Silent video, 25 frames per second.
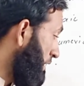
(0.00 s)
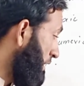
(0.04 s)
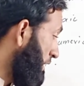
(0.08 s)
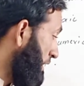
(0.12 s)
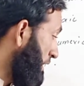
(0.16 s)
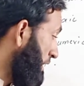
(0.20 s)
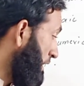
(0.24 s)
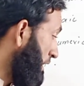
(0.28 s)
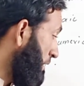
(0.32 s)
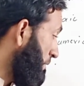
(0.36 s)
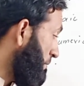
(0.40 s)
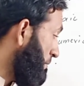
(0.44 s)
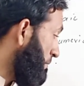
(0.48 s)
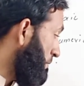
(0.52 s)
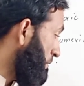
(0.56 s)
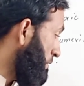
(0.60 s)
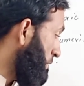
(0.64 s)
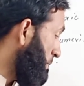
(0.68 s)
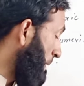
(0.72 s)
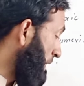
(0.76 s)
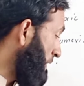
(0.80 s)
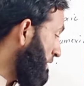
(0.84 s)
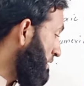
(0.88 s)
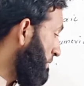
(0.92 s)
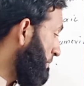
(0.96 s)
in a
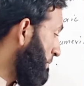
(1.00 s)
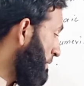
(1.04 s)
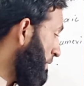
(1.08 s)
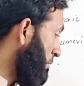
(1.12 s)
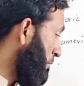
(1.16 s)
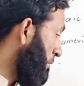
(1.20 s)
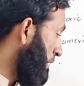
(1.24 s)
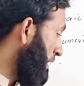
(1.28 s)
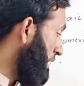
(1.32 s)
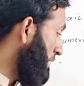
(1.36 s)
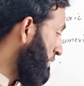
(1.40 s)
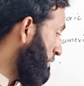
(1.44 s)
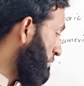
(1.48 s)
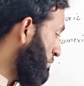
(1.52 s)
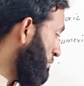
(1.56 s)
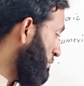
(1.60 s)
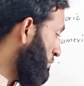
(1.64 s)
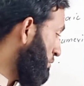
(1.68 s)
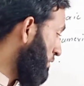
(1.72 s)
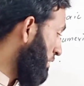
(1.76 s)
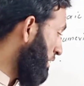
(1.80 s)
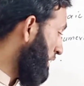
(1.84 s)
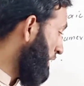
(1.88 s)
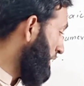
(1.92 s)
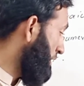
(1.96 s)
specific way
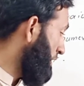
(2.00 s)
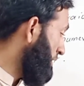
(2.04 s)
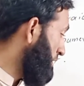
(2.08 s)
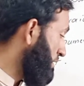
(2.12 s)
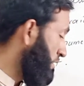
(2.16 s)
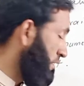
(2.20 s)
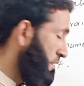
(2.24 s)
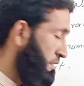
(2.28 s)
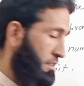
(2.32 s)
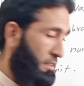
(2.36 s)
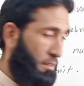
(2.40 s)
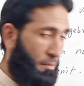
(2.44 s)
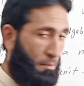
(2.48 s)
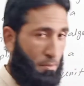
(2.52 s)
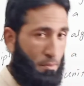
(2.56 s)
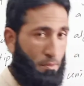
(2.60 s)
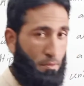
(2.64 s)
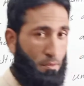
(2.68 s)
to write the